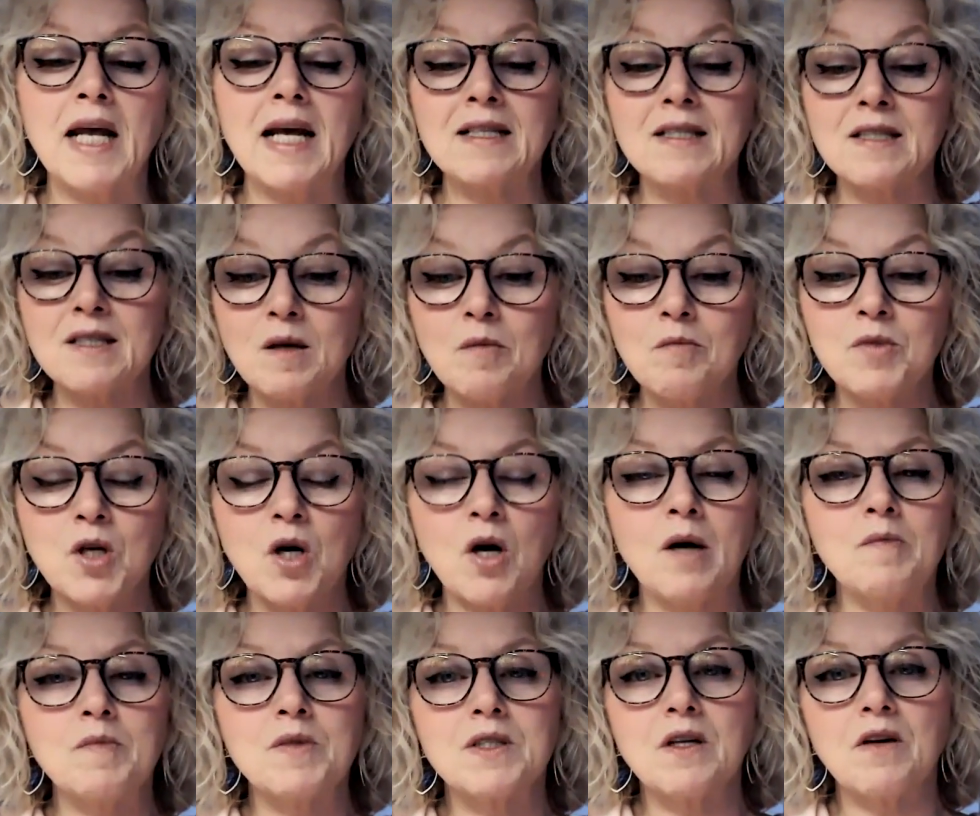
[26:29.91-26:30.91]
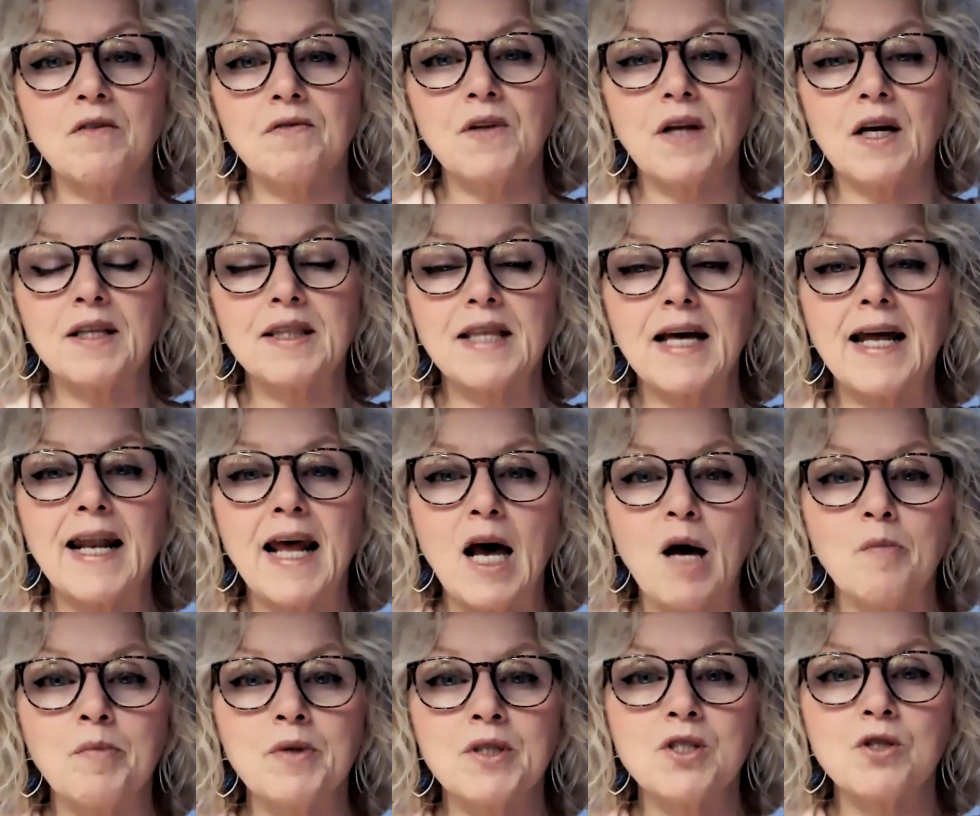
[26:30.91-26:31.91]
And sometimes stuff like that
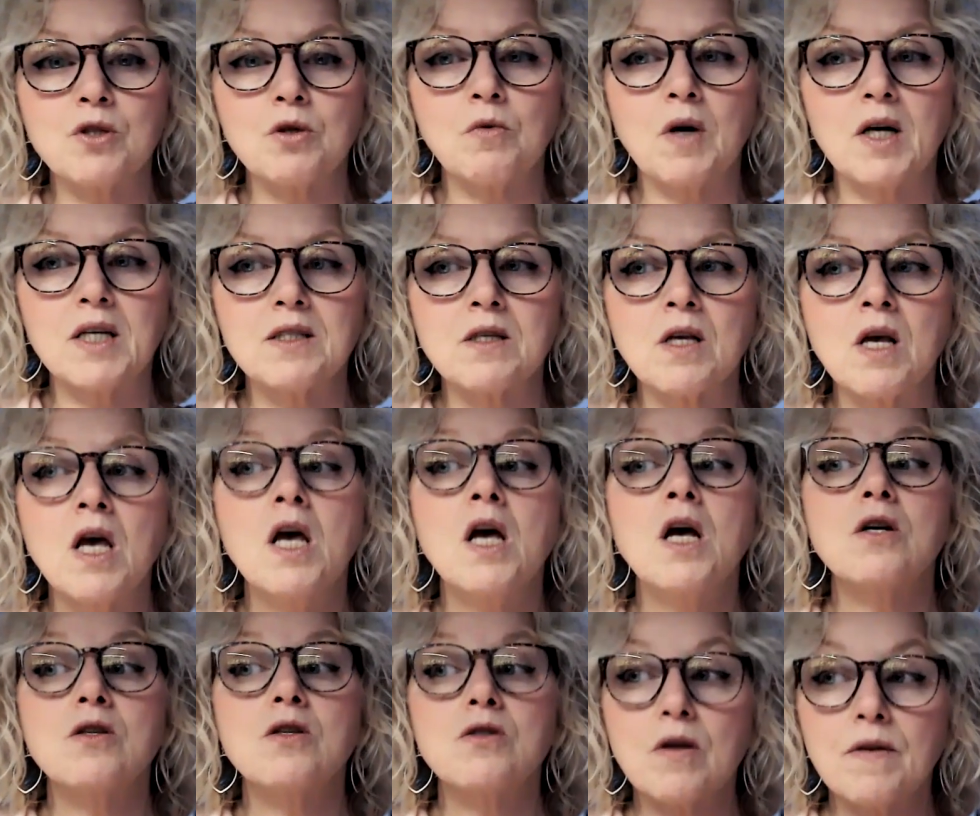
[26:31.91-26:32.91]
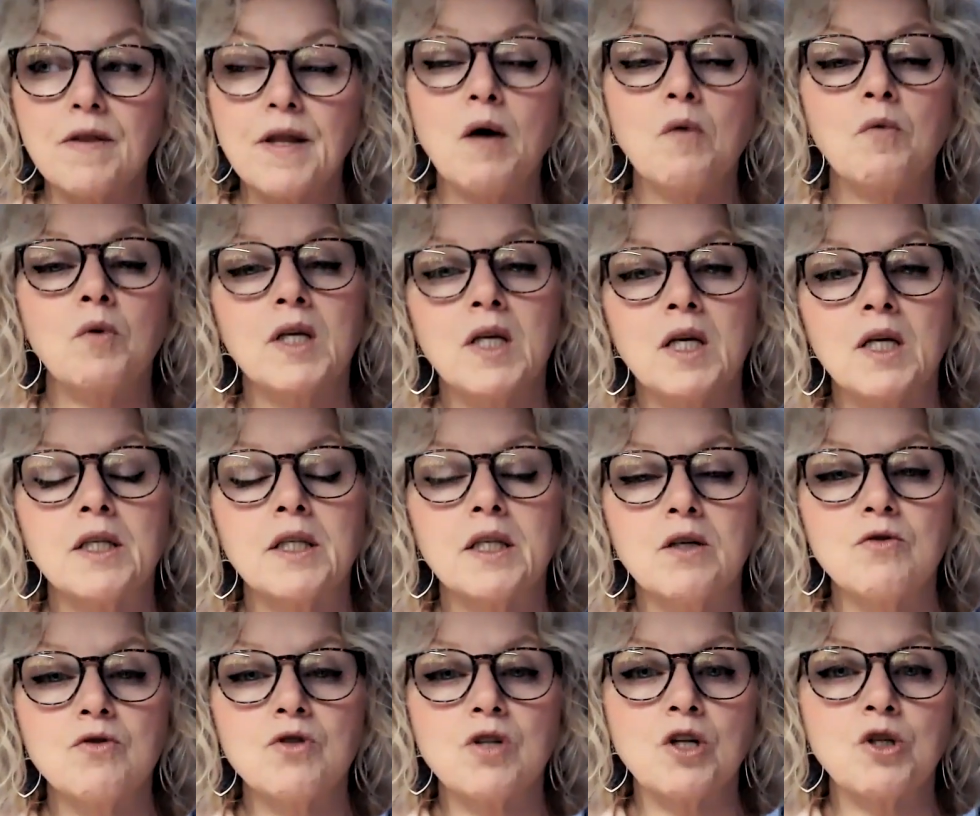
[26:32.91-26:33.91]
happens to us so that we can
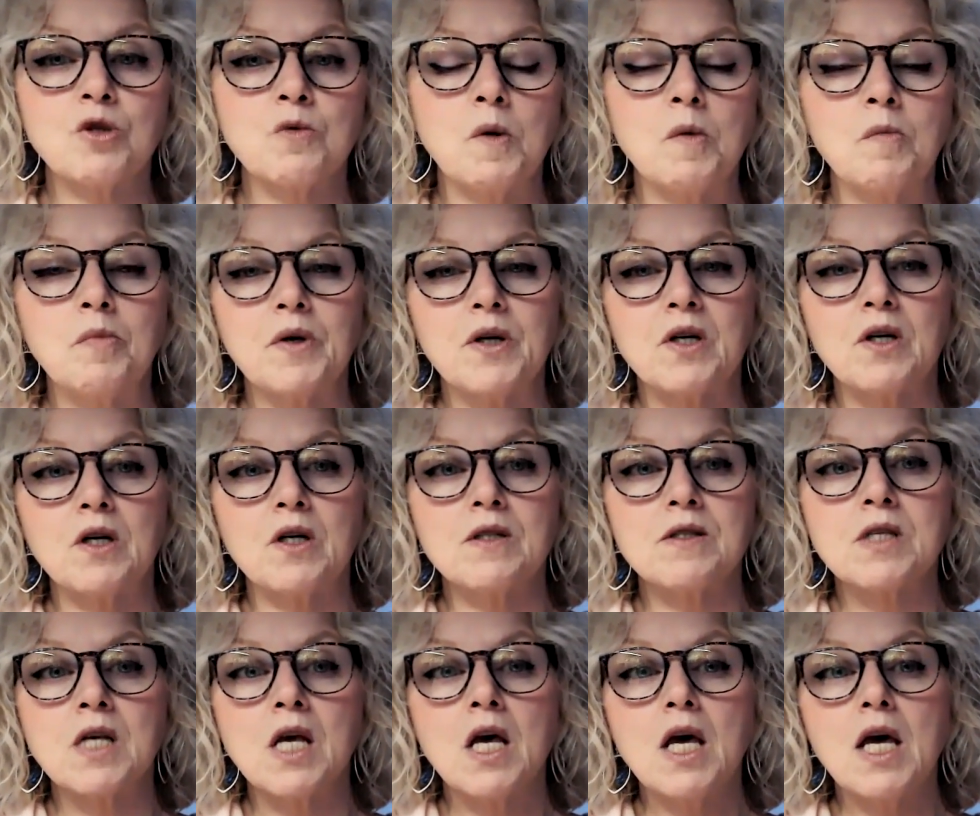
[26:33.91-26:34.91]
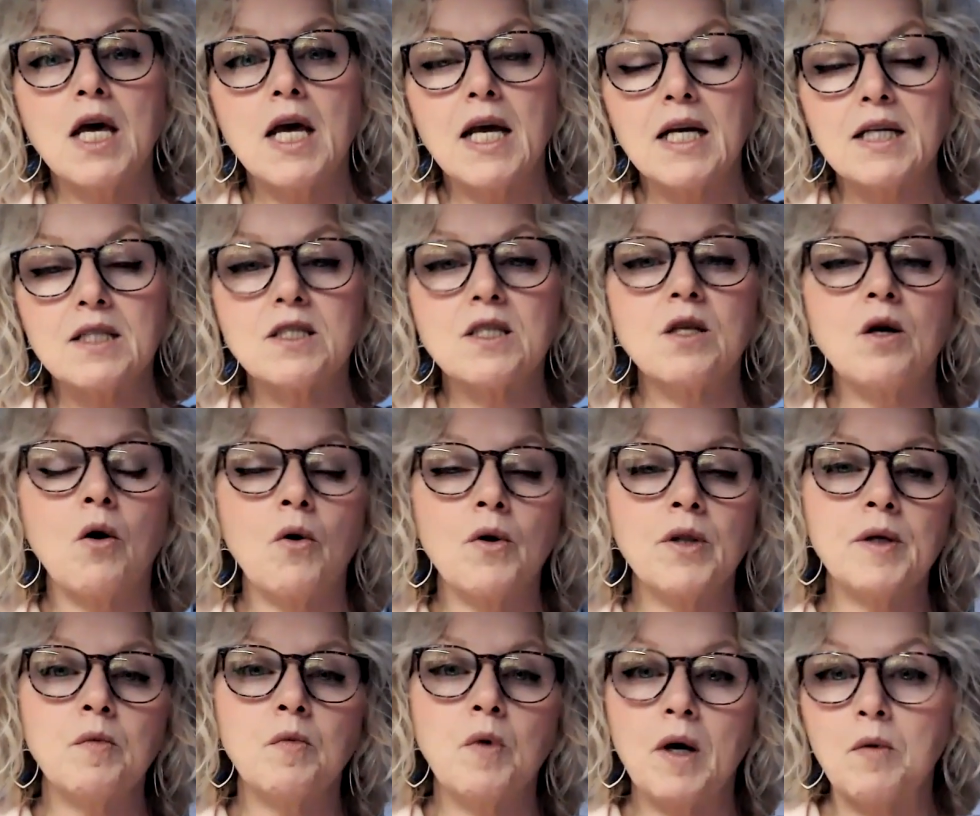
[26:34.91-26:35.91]
clear judgment, because it's the
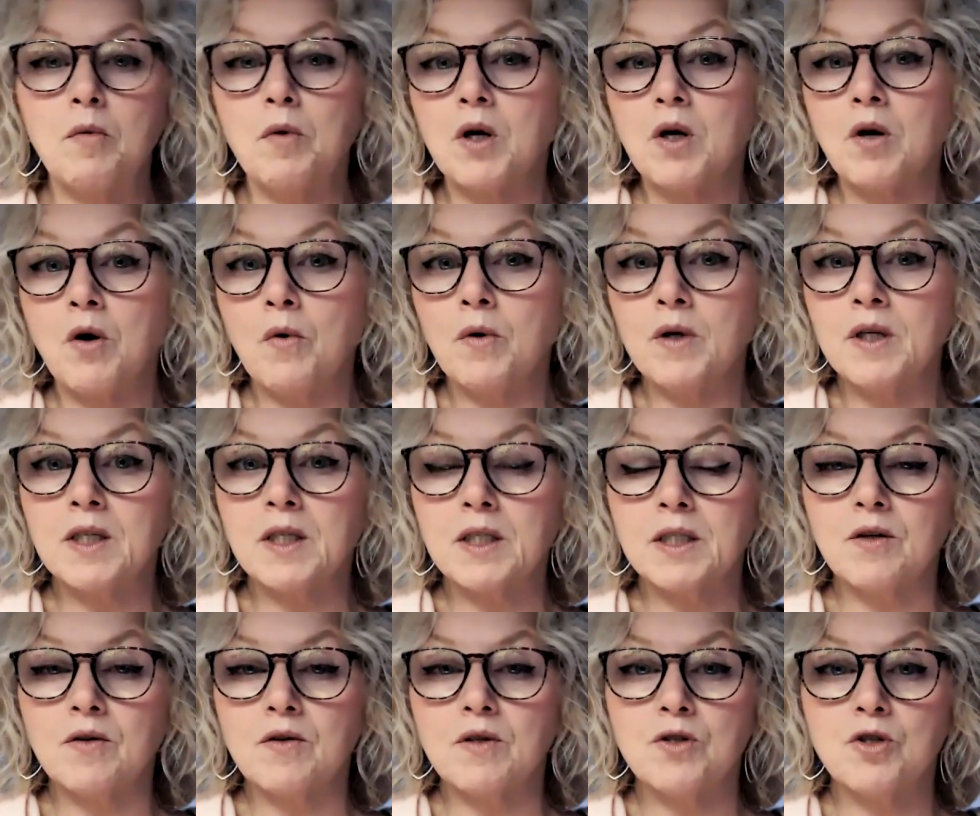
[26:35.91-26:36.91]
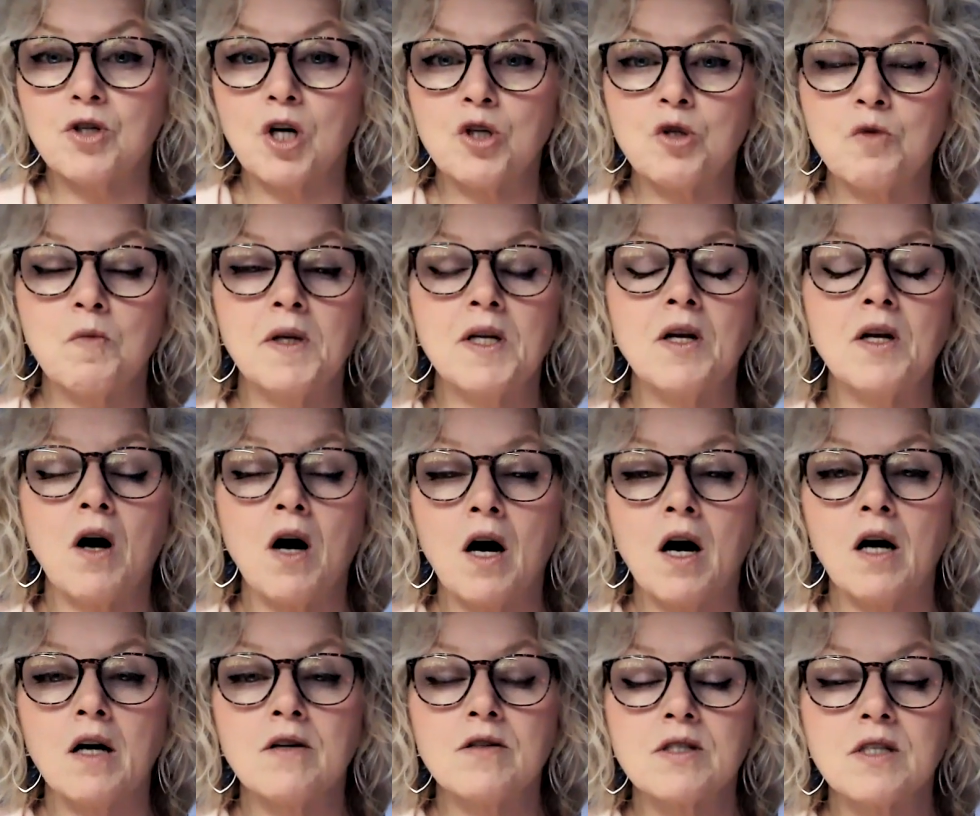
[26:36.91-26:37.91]
only way we're going to clear the judgment. And our
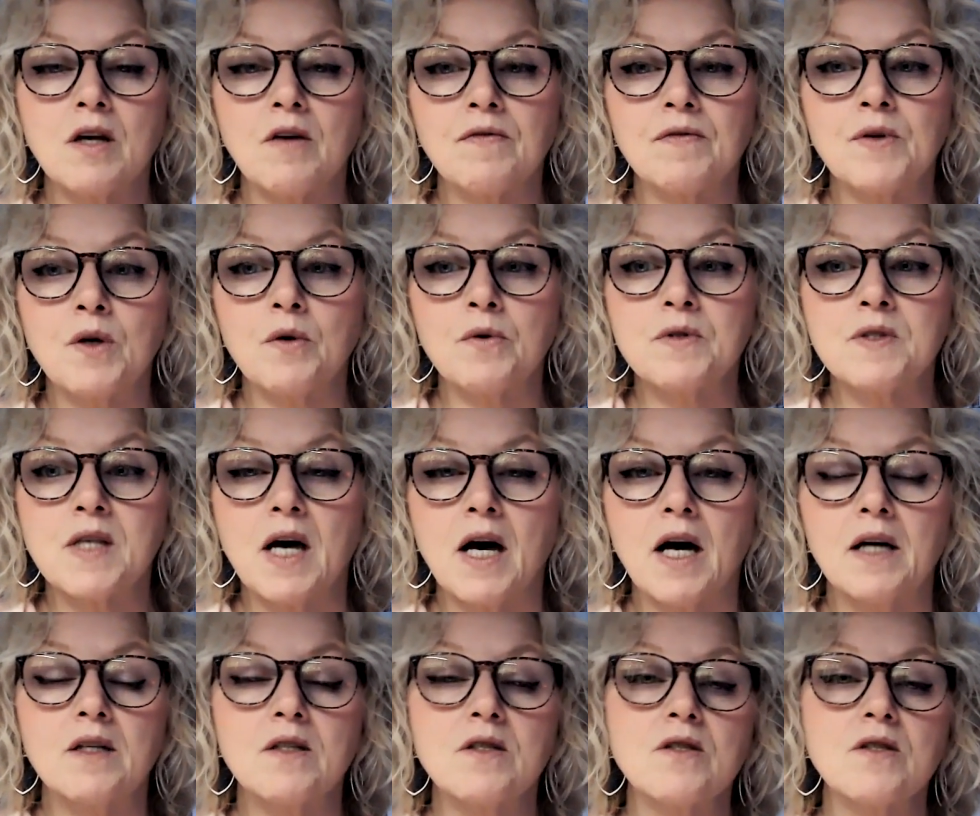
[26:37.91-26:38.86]
higher self knows that.